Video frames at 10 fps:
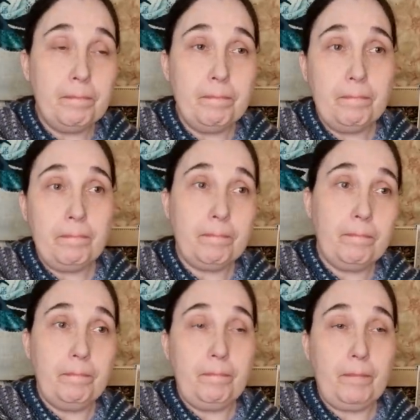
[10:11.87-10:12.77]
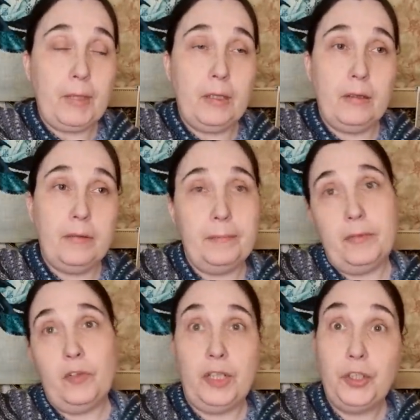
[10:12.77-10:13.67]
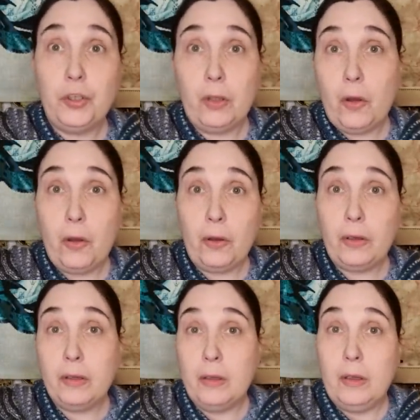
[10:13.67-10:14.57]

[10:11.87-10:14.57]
Mm, mm -mm, stitch along